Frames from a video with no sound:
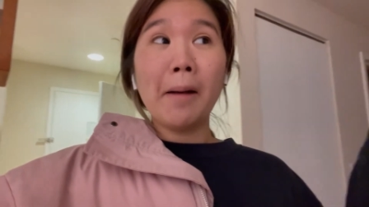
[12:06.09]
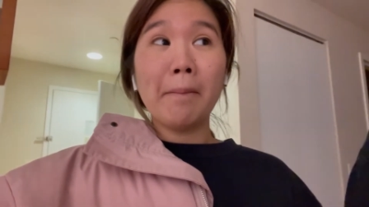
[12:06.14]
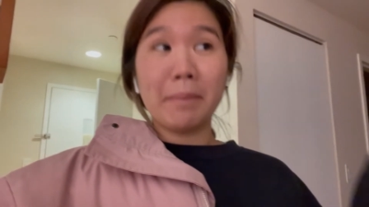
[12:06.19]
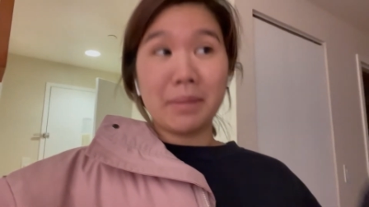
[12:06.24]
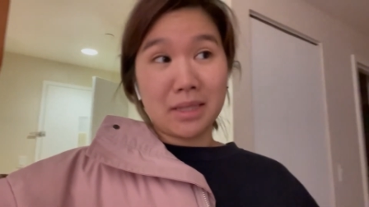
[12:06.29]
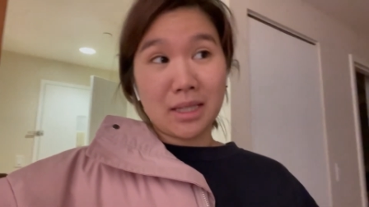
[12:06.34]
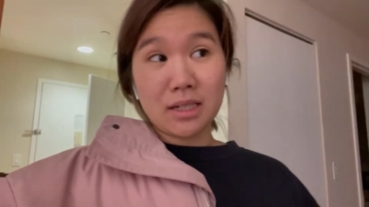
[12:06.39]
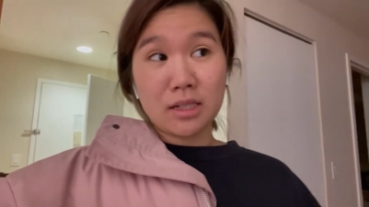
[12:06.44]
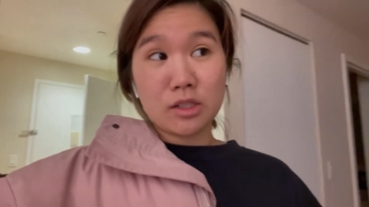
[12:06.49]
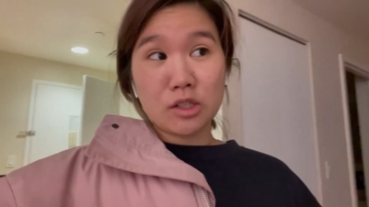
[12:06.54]

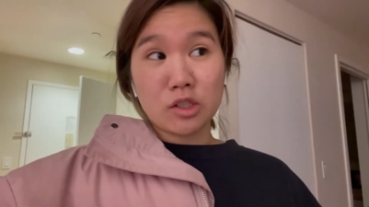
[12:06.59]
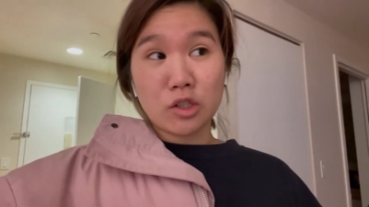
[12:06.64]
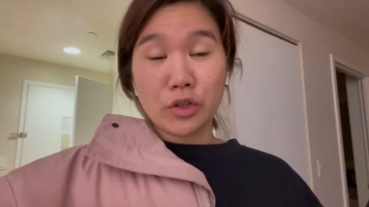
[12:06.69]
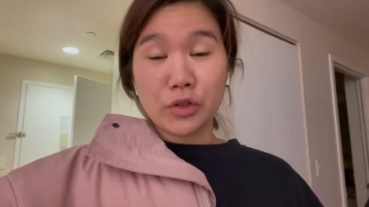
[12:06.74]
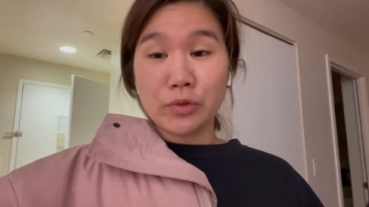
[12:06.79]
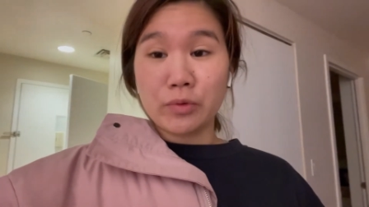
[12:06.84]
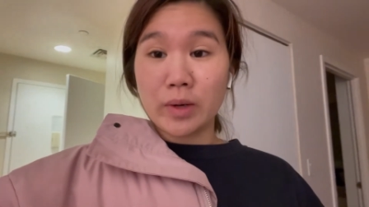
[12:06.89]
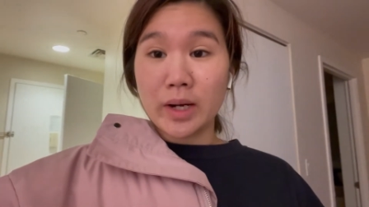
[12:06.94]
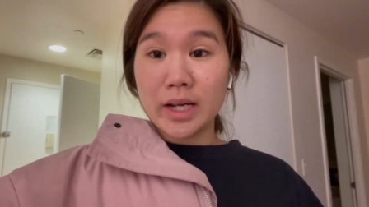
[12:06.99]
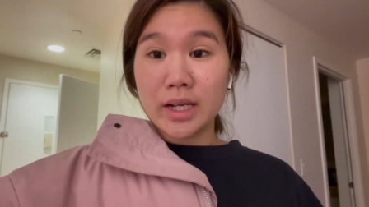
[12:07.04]
but then it
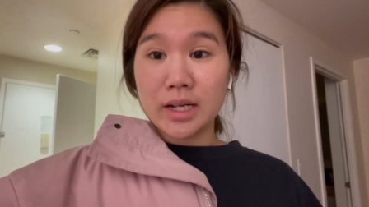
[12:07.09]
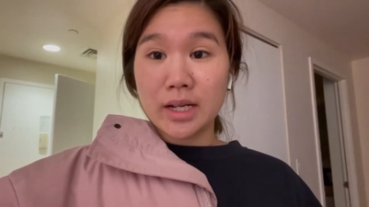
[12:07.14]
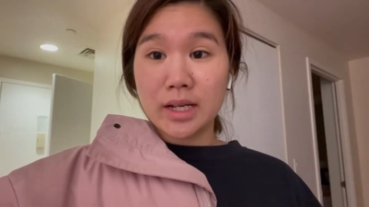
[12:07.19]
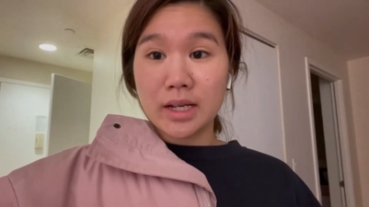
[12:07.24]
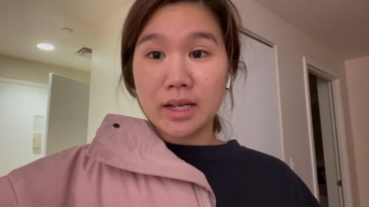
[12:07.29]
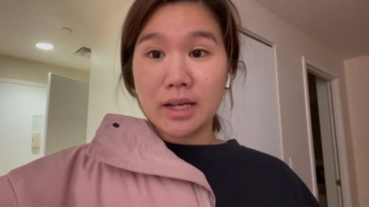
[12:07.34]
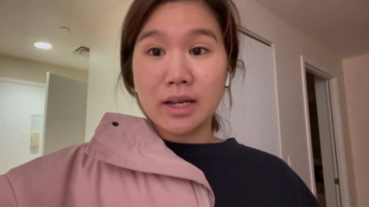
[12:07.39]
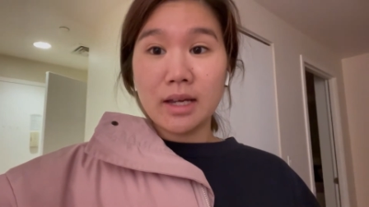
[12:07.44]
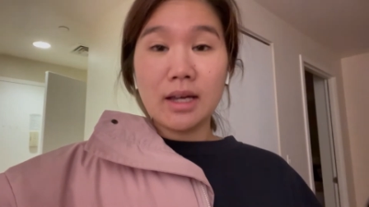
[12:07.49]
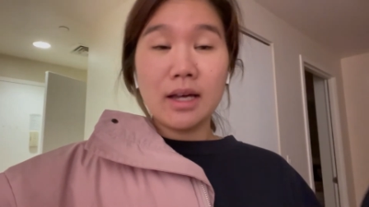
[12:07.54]
started
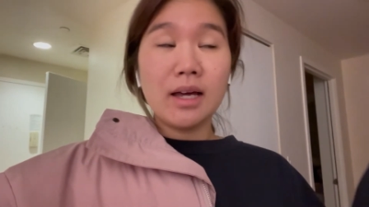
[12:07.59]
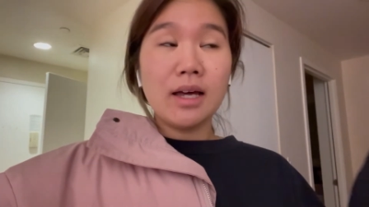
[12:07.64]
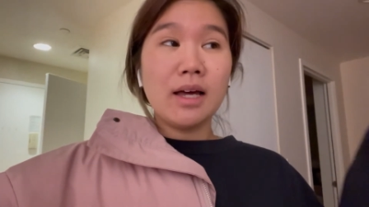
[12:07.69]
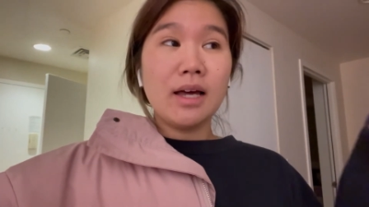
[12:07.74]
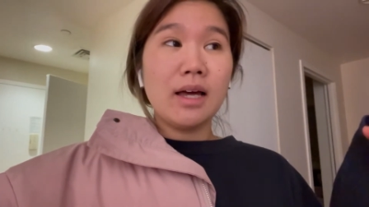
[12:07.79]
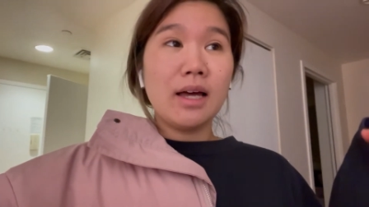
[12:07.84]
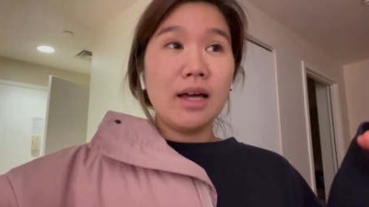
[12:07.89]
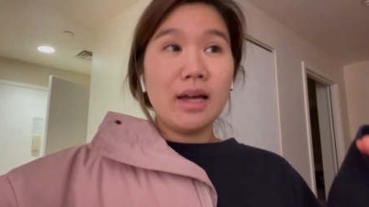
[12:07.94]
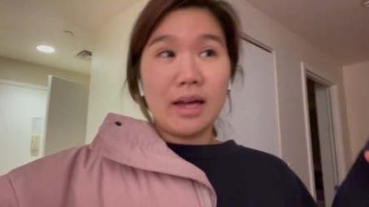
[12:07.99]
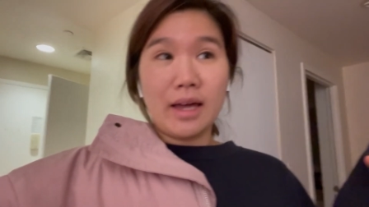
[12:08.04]
raining
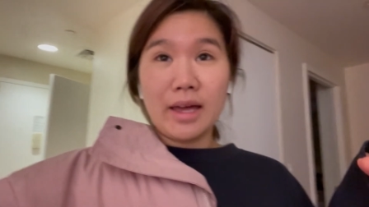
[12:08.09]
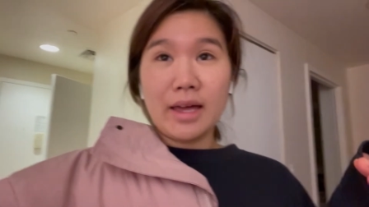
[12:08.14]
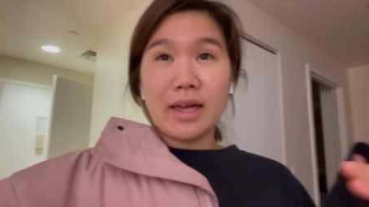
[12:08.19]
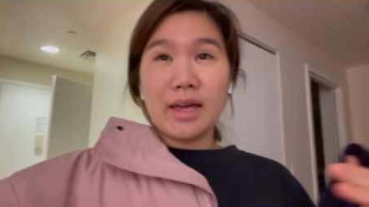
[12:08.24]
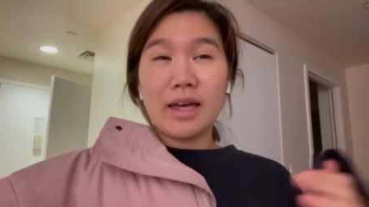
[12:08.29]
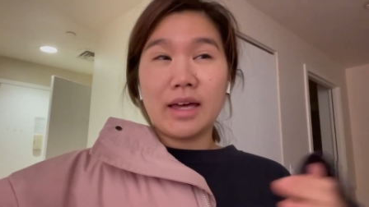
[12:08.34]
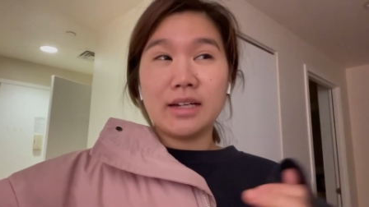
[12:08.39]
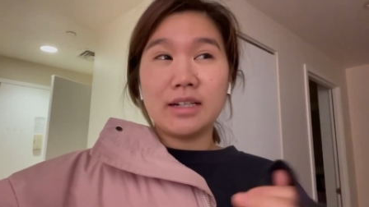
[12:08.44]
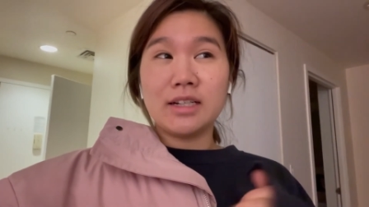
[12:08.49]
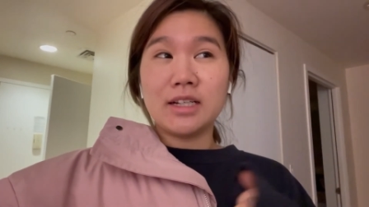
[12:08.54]

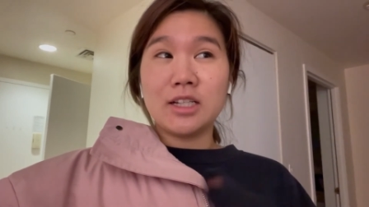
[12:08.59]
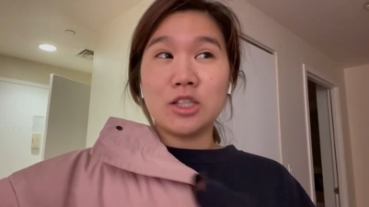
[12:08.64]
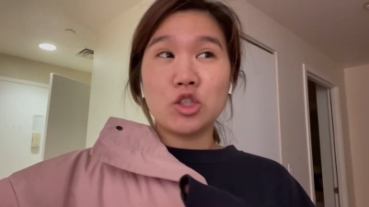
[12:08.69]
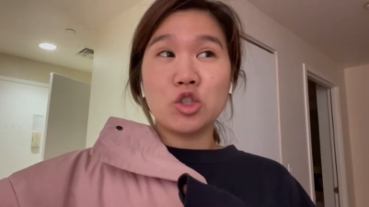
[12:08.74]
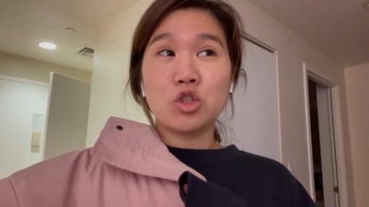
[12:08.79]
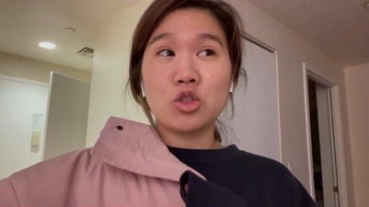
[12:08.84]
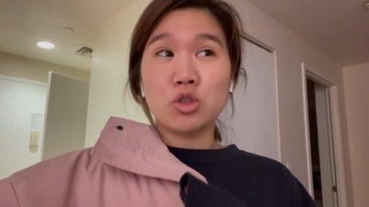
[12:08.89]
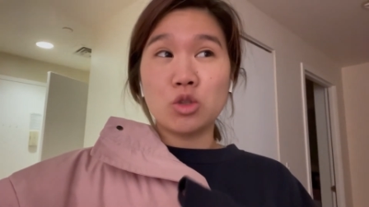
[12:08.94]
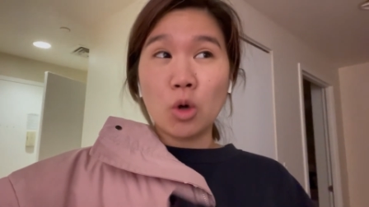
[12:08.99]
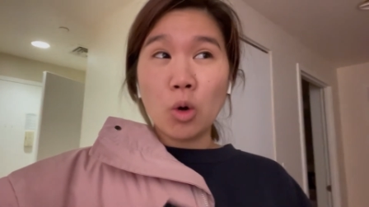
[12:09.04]
and it's
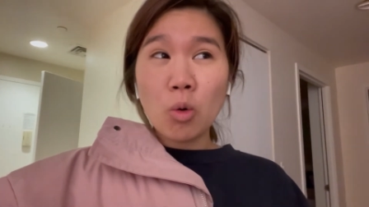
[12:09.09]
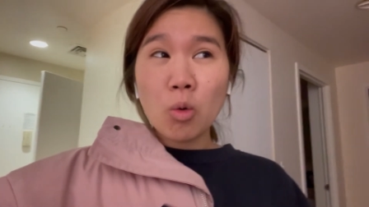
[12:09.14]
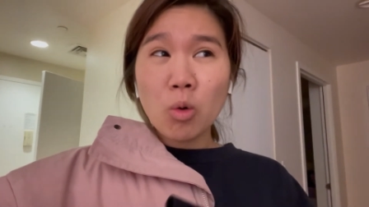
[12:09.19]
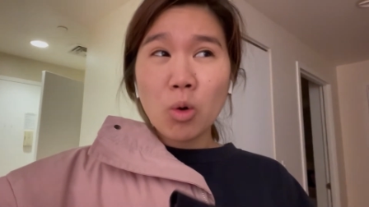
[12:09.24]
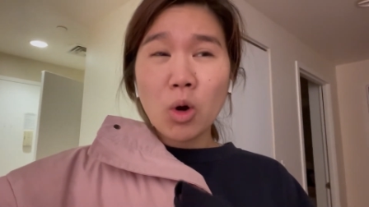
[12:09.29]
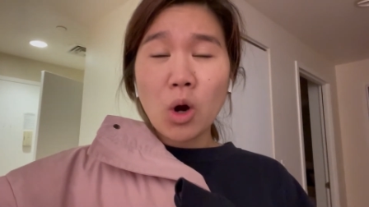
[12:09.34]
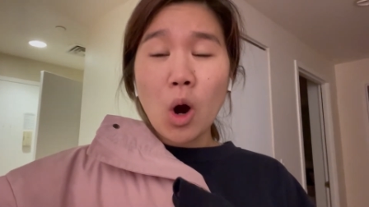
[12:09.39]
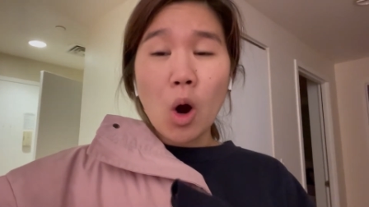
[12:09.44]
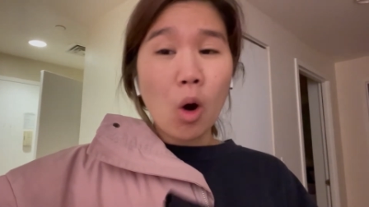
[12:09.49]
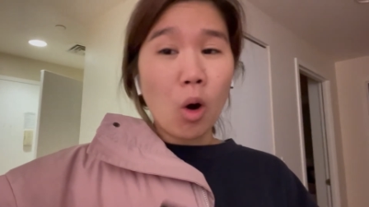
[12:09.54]
so
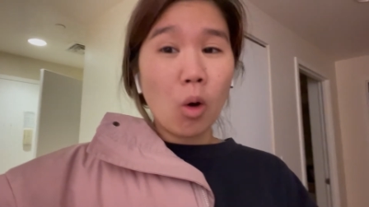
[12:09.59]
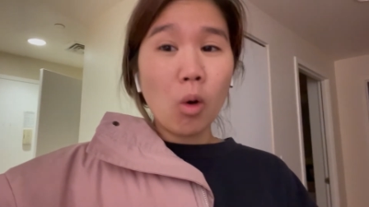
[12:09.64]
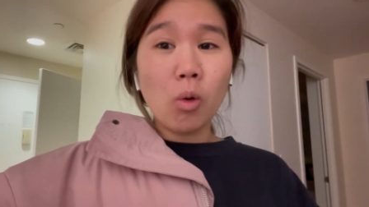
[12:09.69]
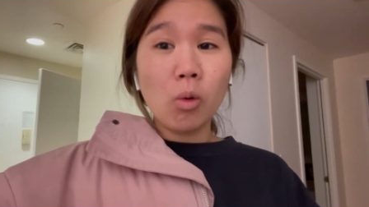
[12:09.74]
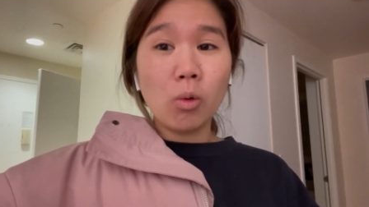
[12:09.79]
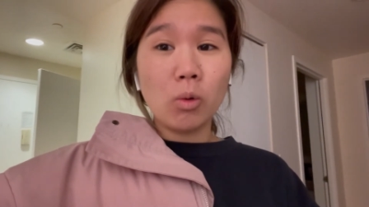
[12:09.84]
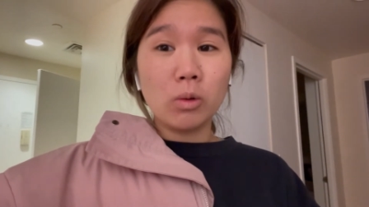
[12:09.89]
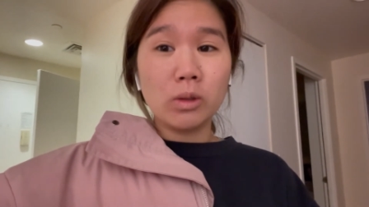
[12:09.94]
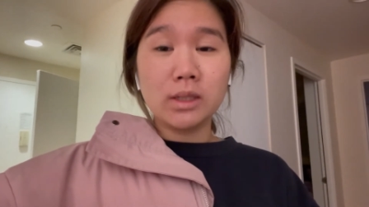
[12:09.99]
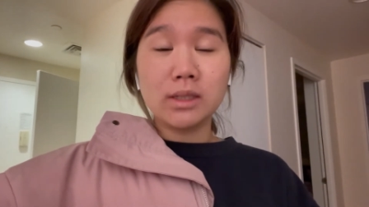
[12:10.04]

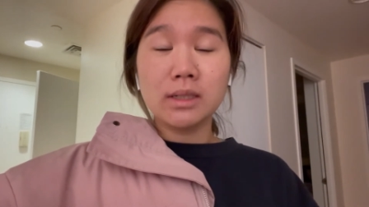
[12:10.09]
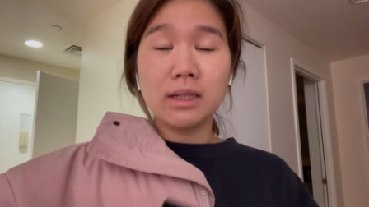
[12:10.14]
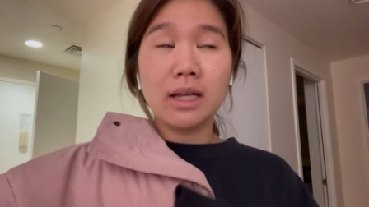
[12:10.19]
cold.